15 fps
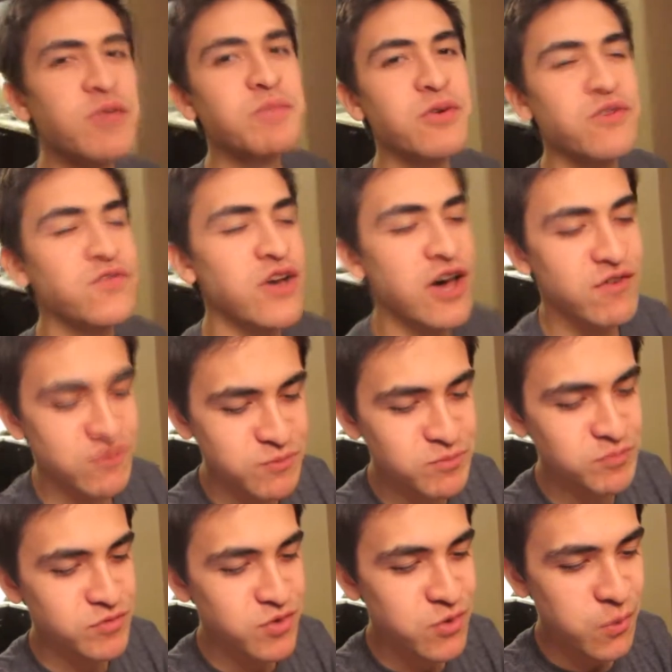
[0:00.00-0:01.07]

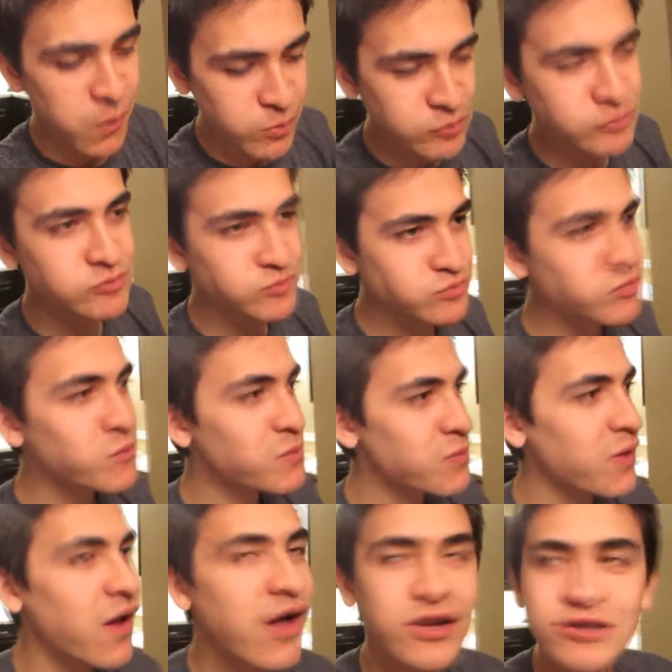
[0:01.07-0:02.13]
7.5. they
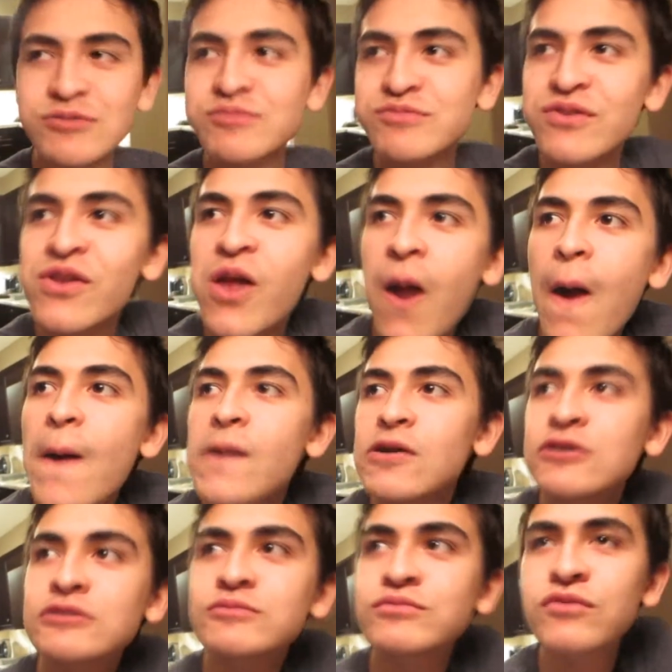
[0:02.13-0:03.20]
are quite tasty though.
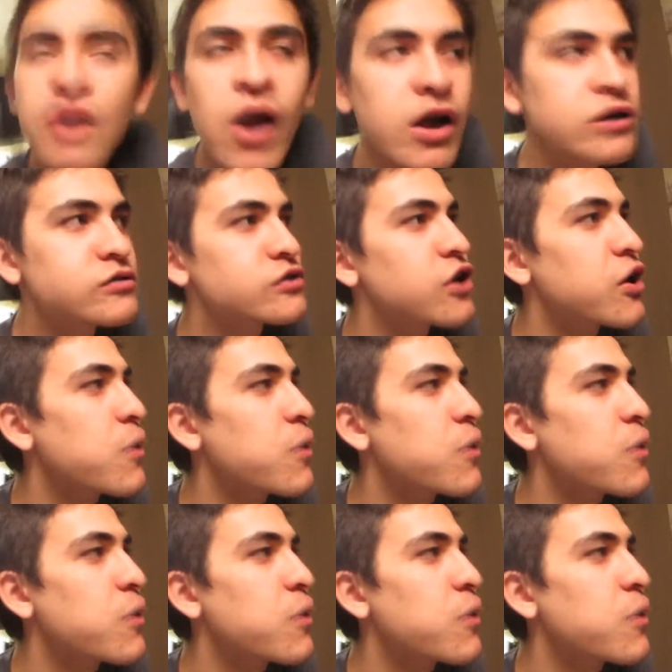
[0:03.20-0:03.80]
But They're dense, but